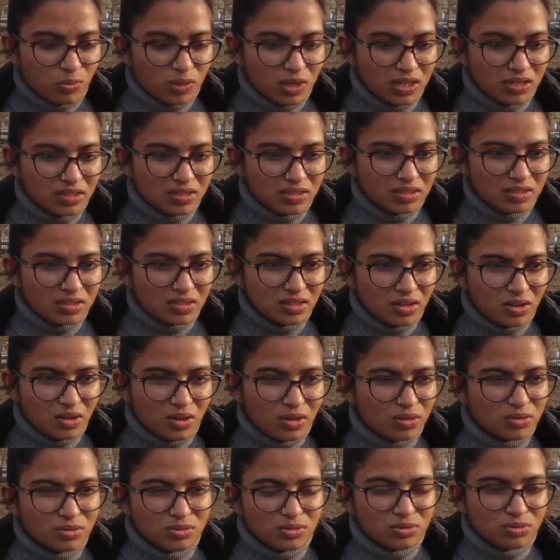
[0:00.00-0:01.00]
1
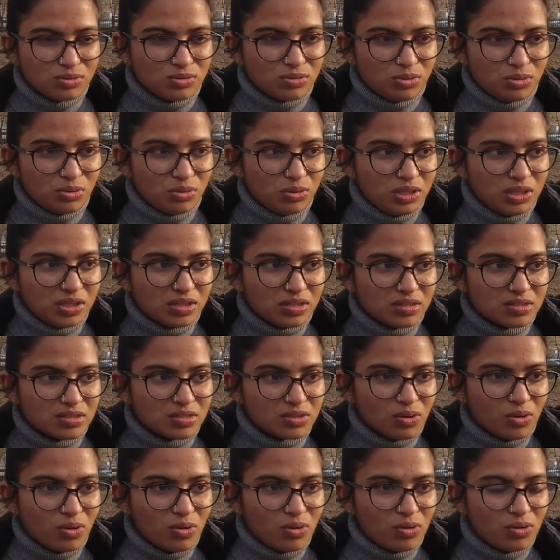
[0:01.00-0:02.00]
or 2
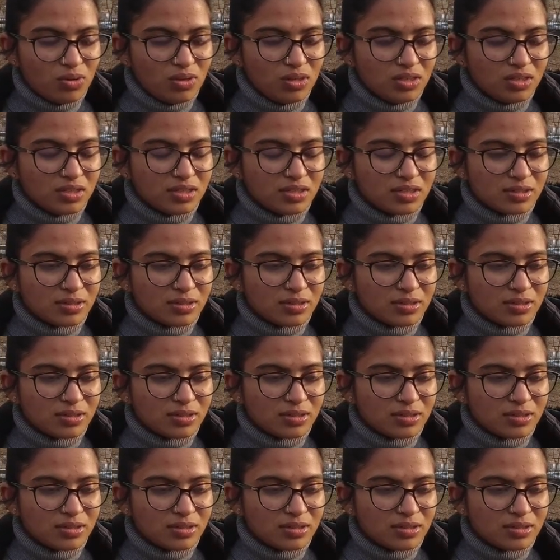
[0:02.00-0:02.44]
years old,